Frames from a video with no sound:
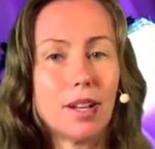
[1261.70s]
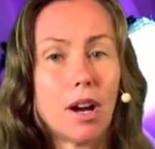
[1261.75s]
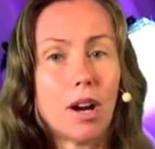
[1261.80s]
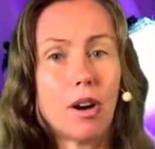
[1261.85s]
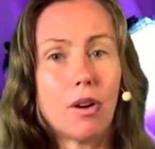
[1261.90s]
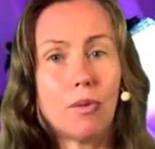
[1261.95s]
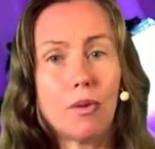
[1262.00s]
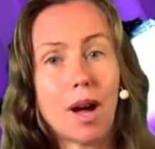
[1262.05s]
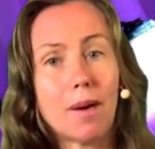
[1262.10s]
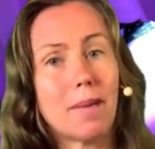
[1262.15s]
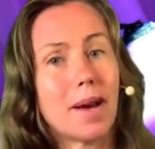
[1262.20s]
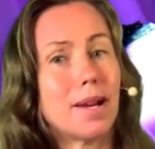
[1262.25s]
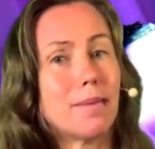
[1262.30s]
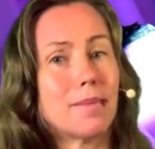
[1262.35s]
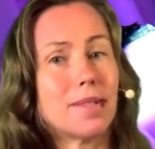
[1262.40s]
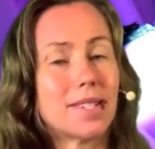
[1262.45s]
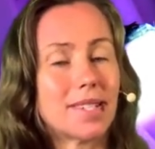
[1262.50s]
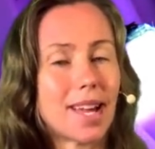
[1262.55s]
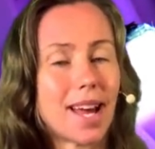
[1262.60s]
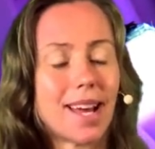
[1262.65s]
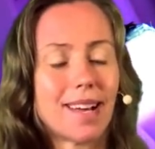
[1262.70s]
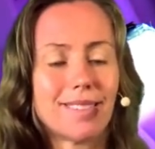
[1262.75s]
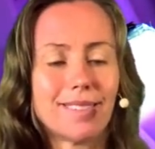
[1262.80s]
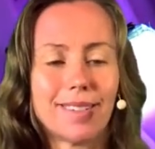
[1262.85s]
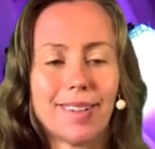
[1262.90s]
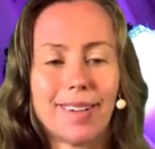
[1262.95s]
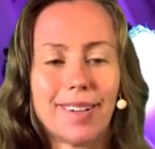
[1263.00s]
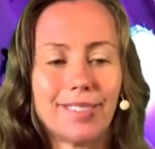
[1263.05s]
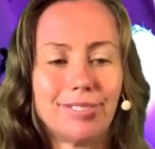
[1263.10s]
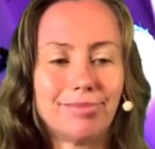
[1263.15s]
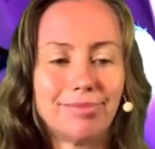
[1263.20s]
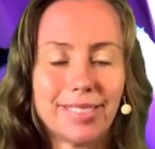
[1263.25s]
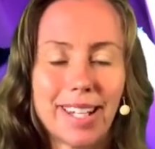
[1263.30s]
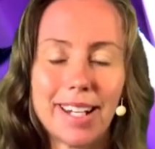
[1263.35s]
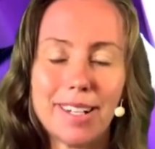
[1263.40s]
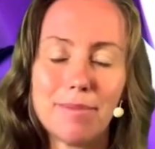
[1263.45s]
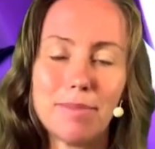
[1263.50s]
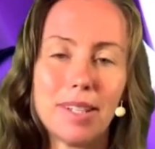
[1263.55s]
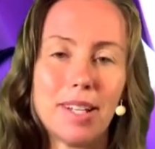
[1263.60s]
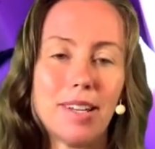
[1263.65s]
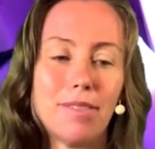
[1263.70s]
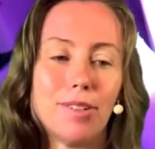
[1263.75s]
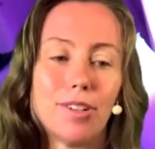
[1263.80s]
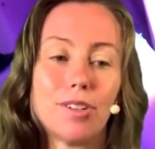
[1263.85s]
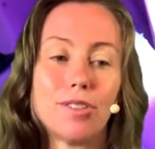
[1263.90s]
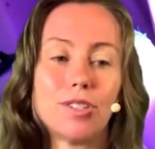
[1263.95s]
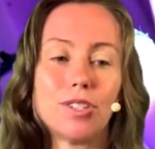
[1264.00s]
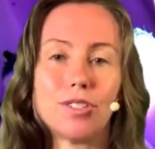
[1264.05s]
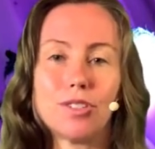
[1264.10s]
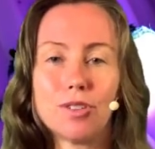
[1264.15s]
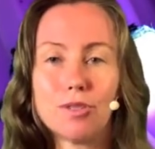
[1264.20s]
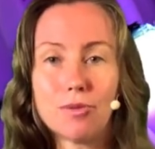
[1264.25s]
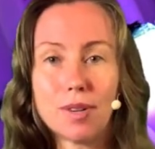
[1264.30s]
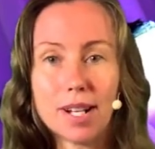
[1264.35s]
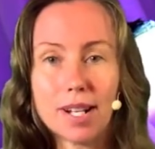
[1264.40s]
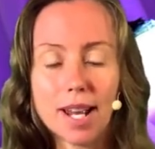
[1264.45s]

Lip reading: oh, I made a mistake. No, I don't believe you because you do read